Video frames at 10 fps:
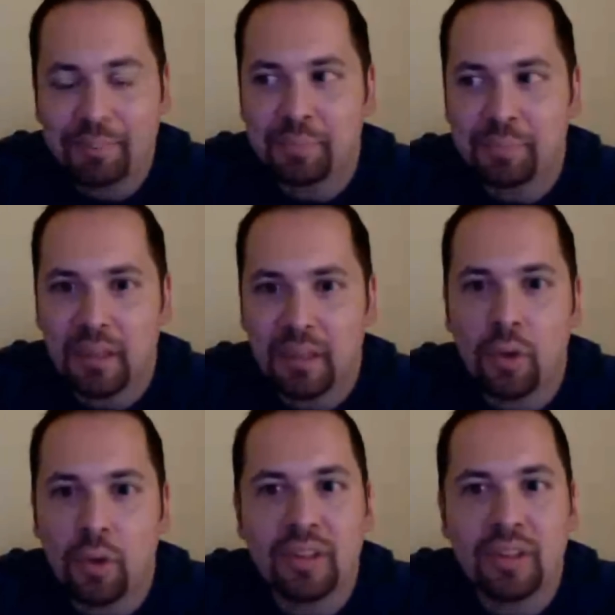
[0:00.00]

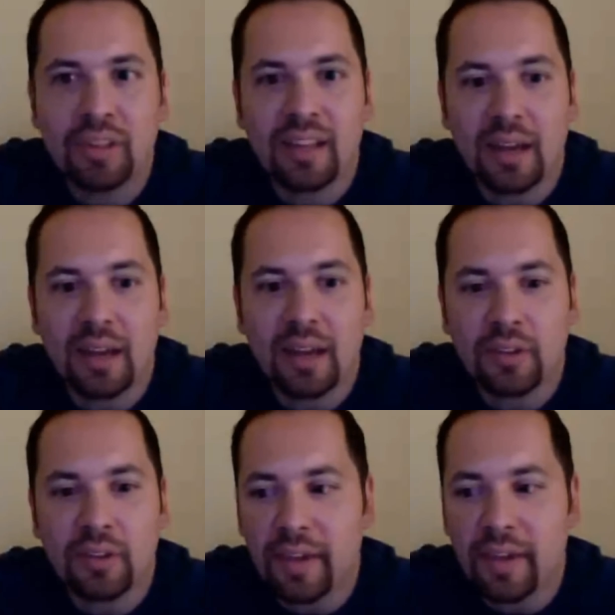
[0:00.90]
you don't really see
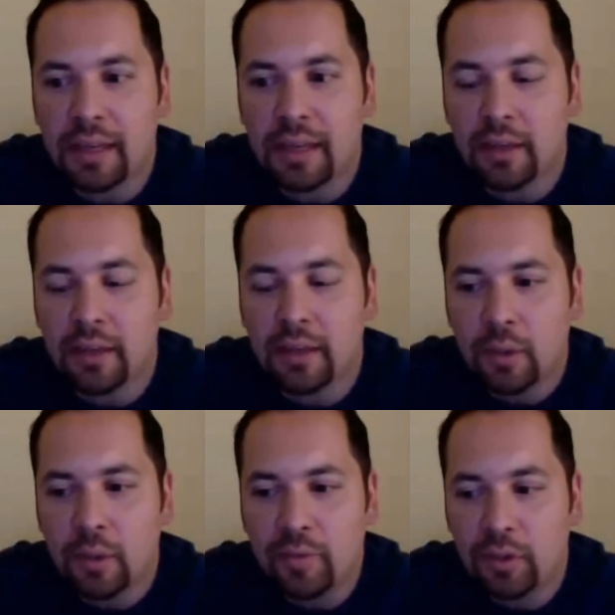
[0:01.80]
that kind of stuff. And
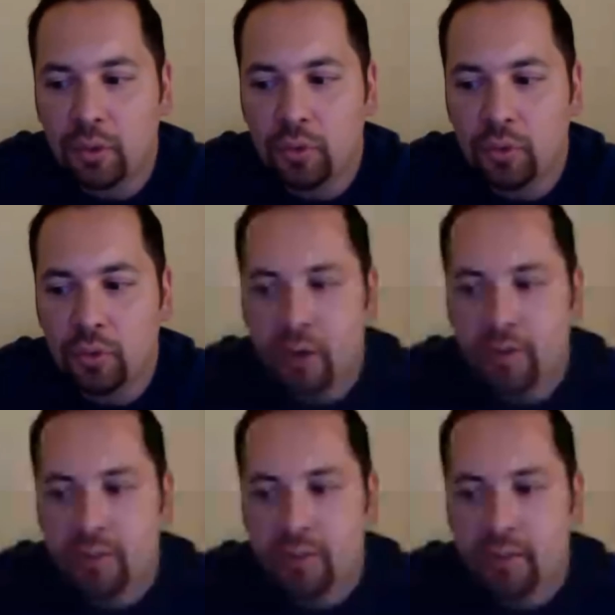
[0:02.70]

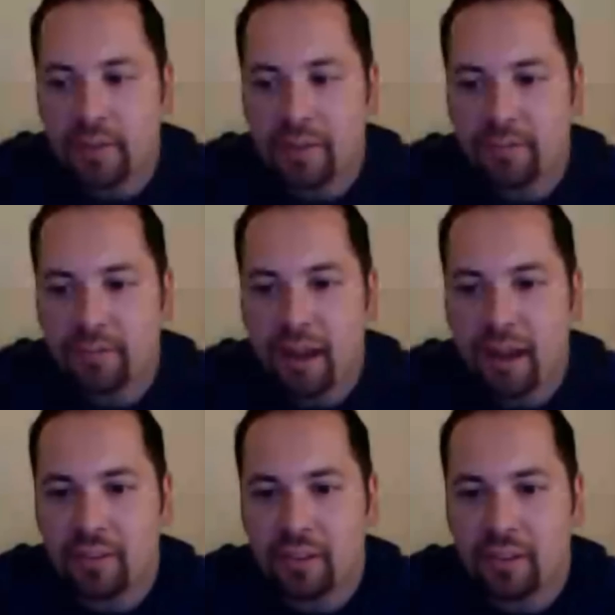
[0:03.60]
reviews this is the other thing
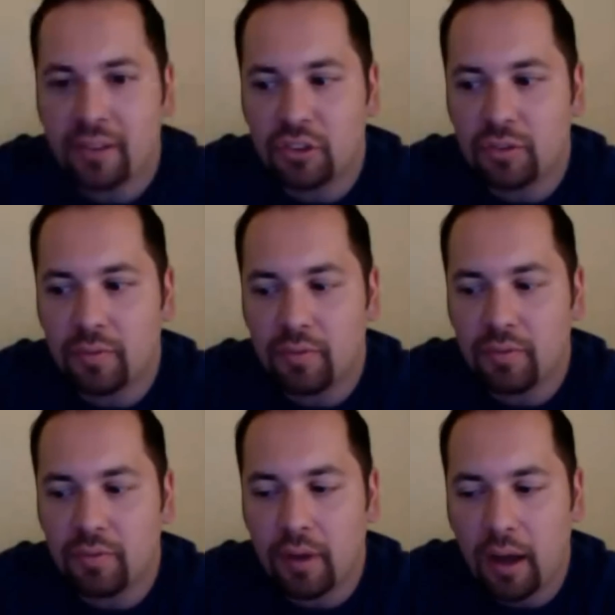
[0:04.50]
that fans and just
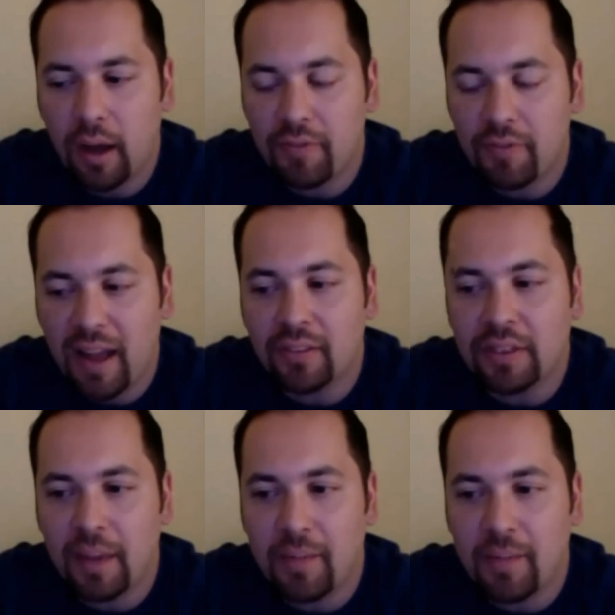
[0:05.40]
fans of
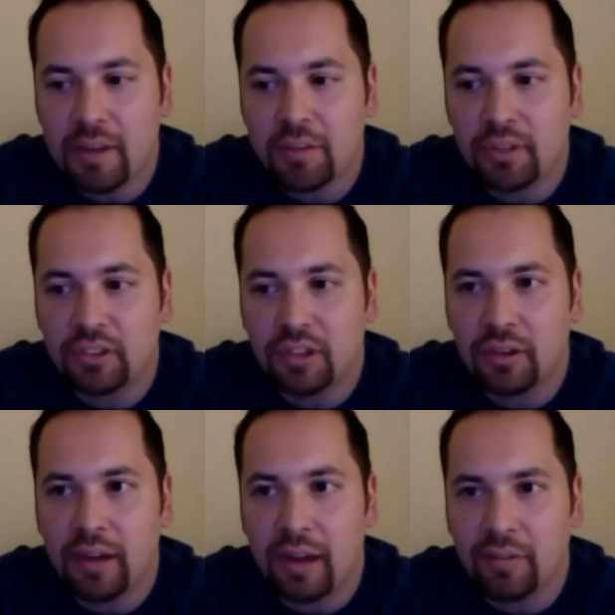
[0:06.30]
the game industry in
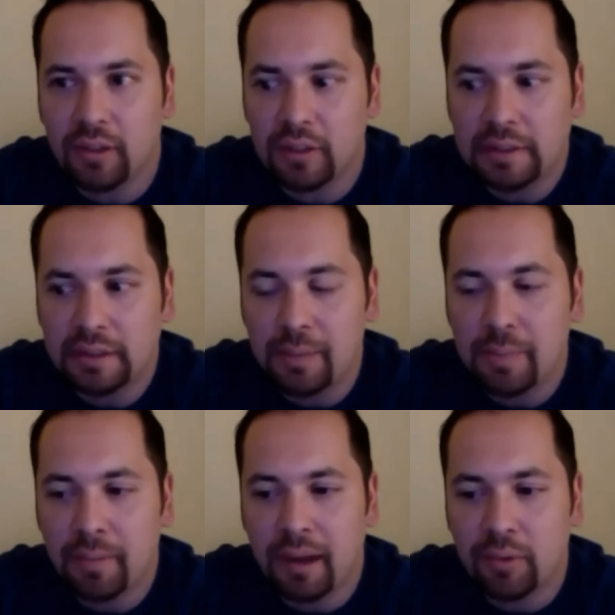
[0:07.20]
general have to
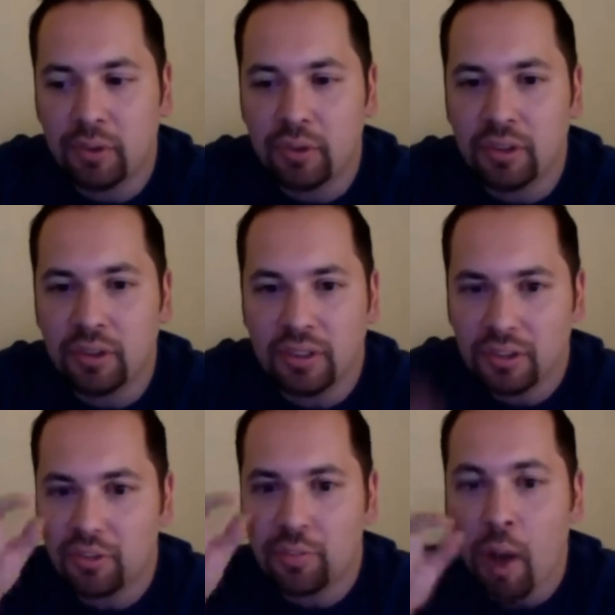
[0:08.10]
keep in mind. Reviews
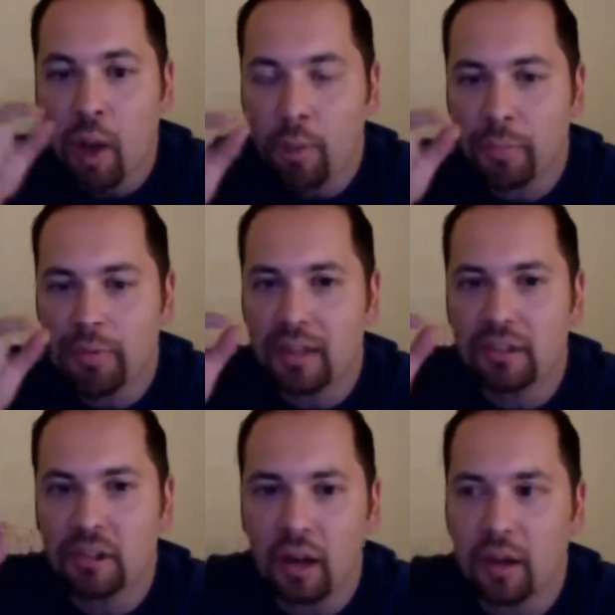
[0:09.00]
are such a small
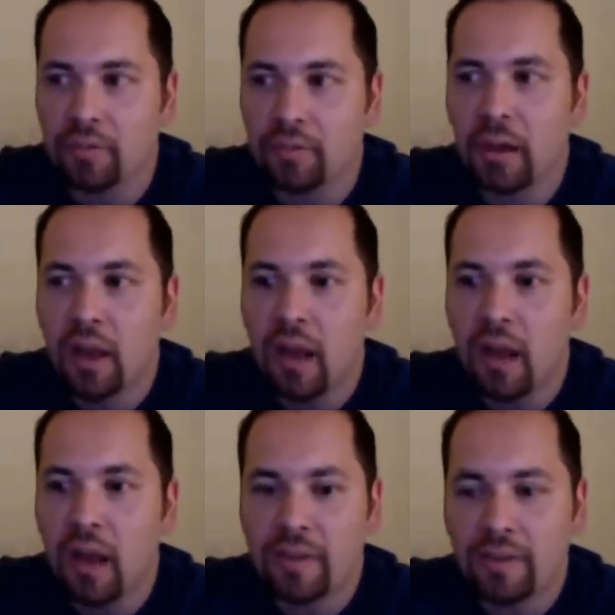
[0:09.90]
percentage of
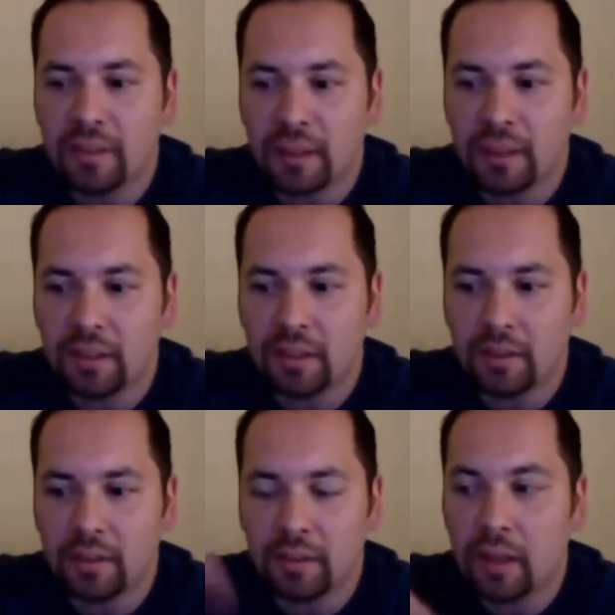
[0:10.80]
everything.